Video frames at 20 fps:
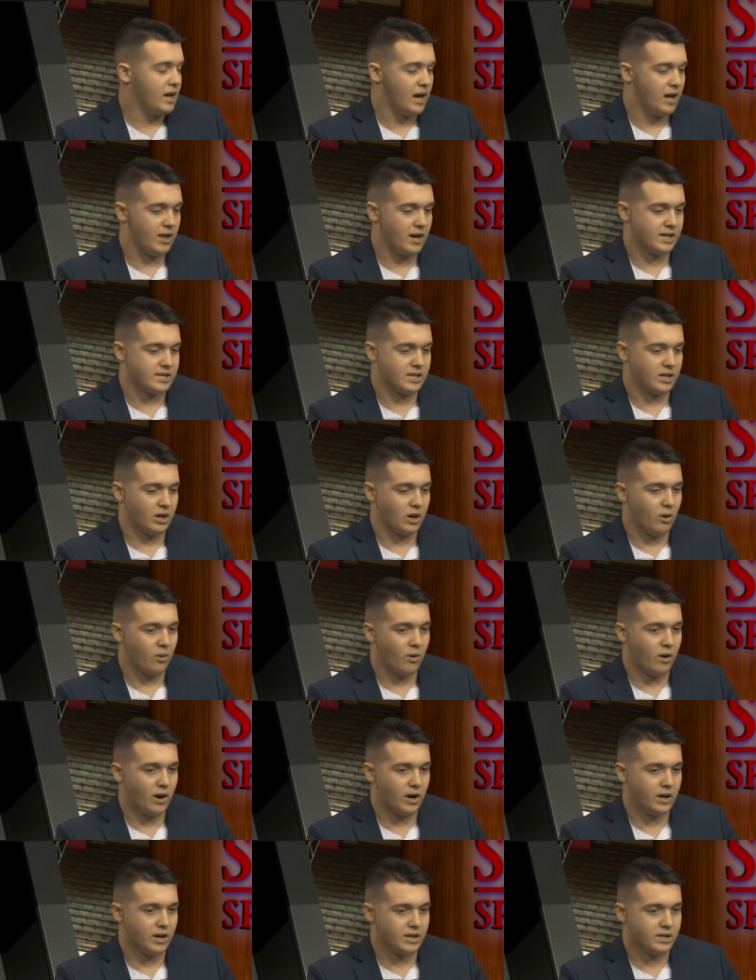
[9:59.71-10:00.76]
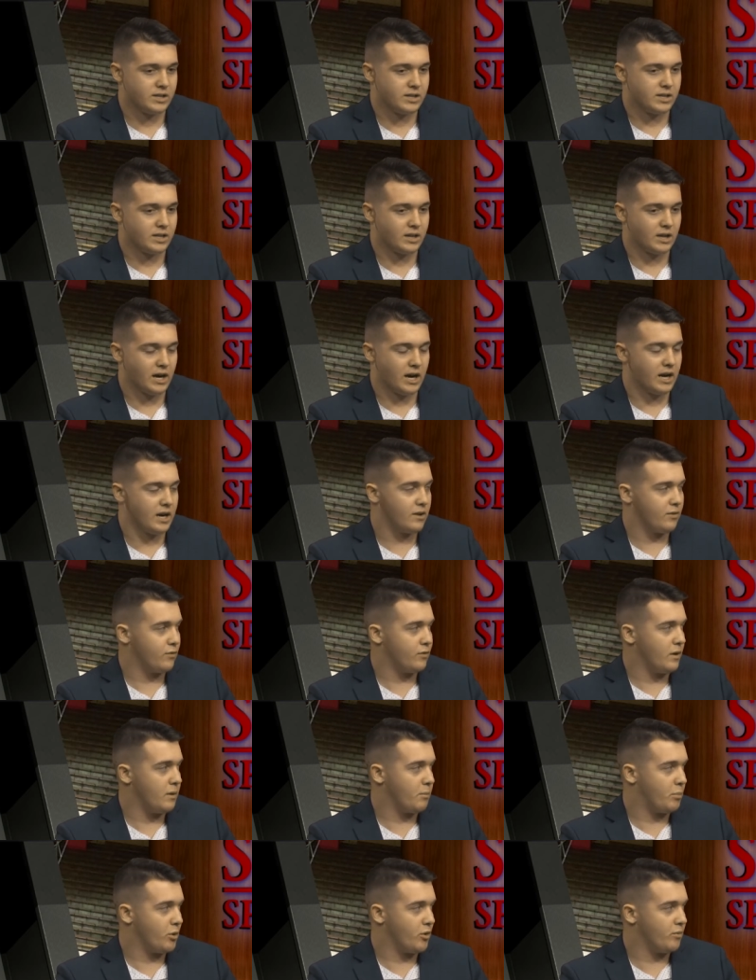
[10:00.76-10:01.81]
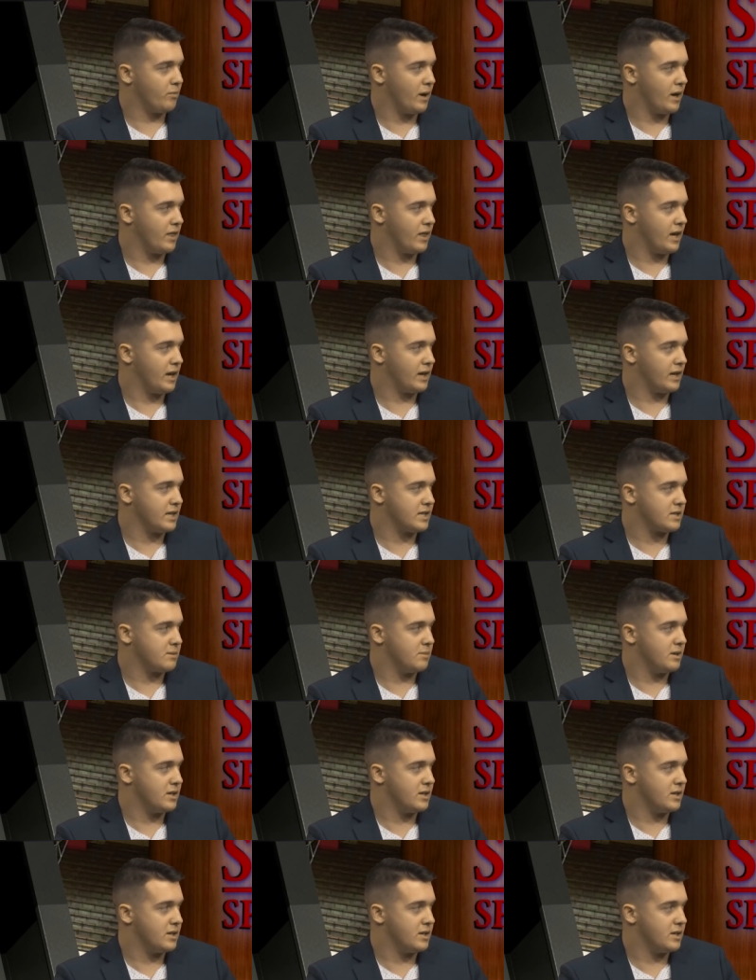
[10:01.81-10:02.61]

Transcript: And as I go on is to kind of improve by then, get some